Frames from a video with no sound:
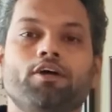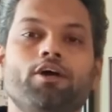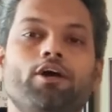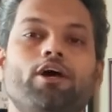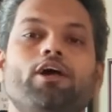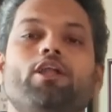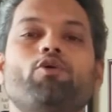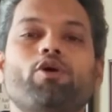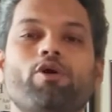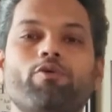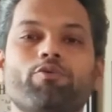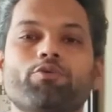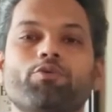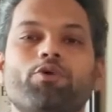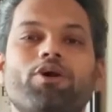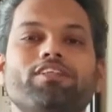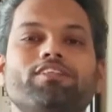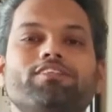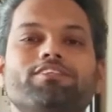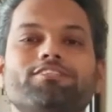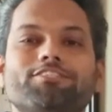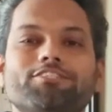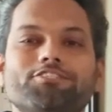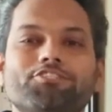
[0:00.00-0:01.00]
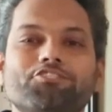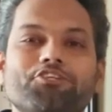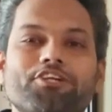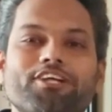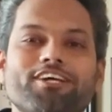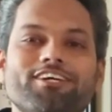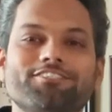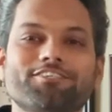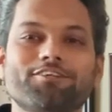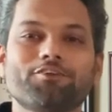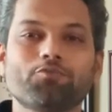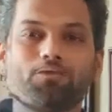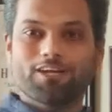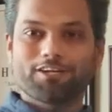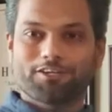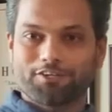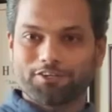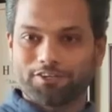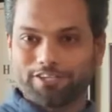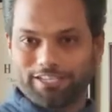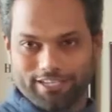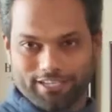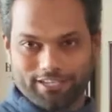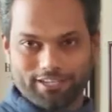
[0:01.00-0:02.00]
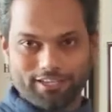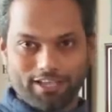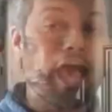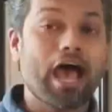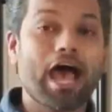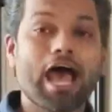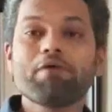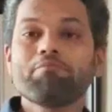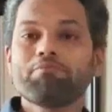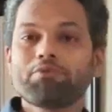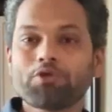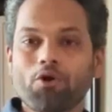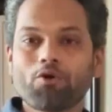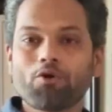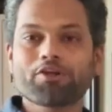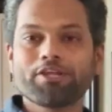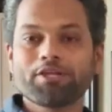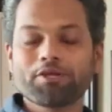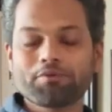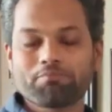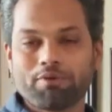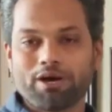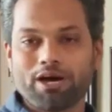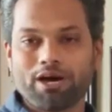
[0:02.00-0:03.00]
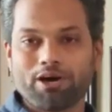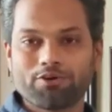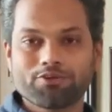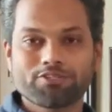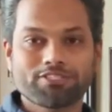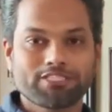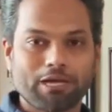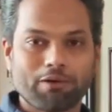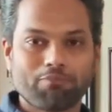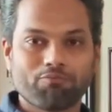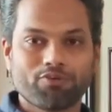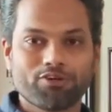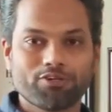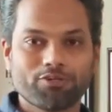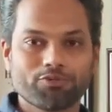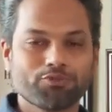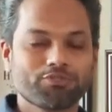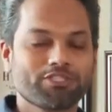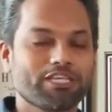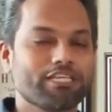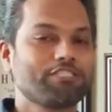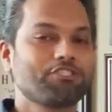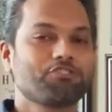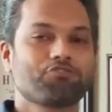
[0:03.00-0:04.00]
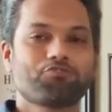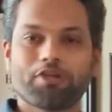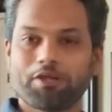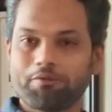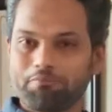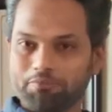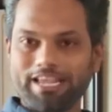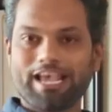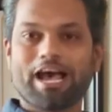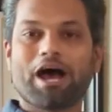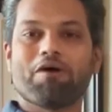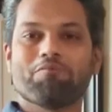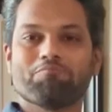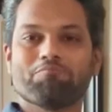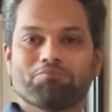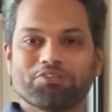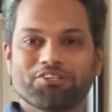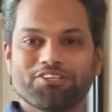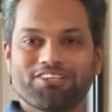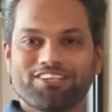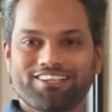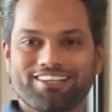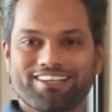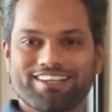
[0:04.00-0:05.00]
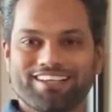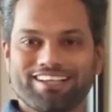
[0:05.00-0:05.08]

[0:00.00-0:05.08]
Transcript: Hello everyone, this is Shreyas and not today. I'm talking about someone who's extremely humble,